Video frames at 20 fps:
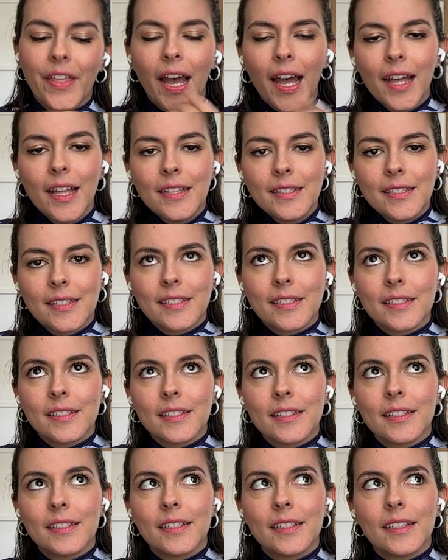that's
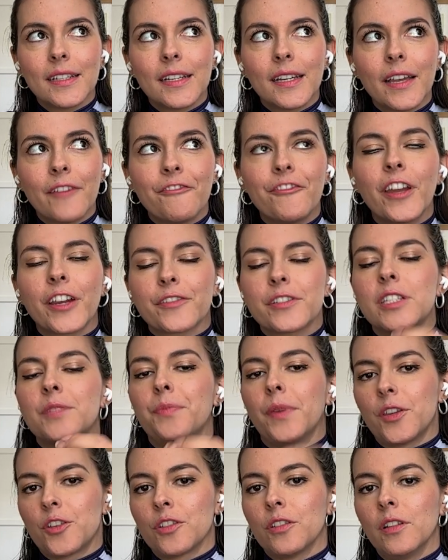very
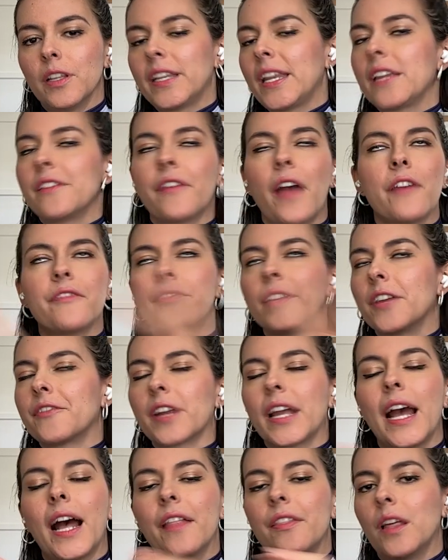special, and I've
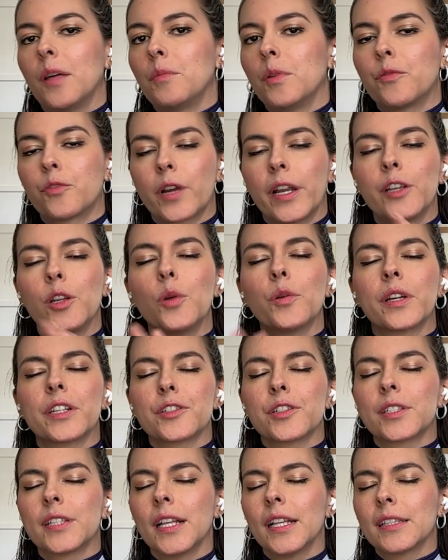never had that before. I know
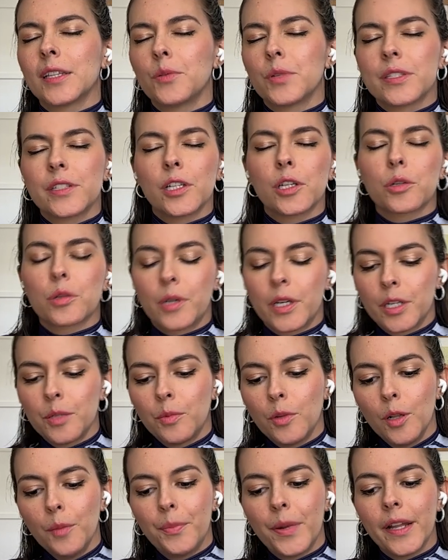Griselda was
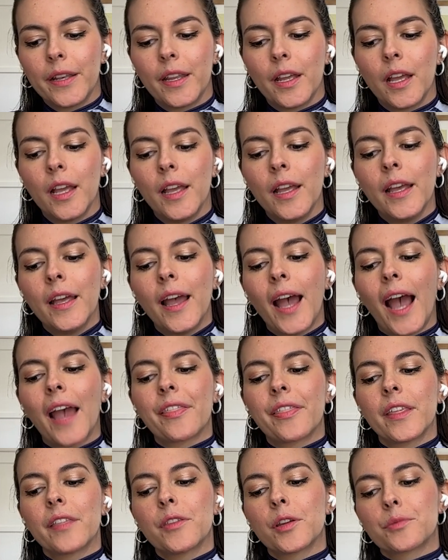incredible, but
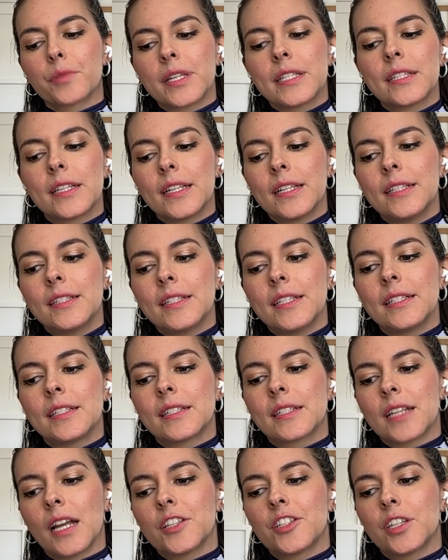I think the residence
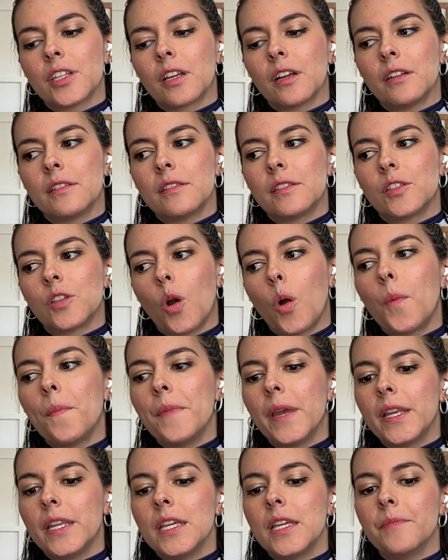is touching on so
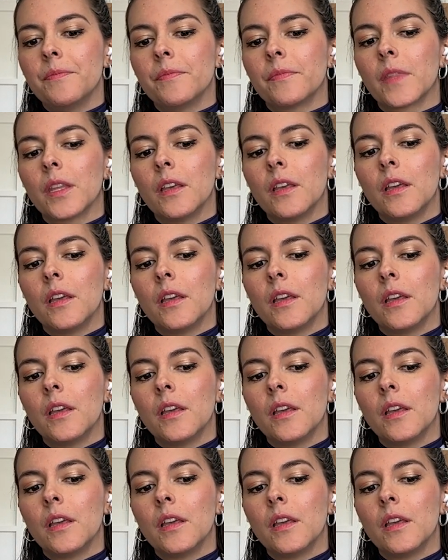many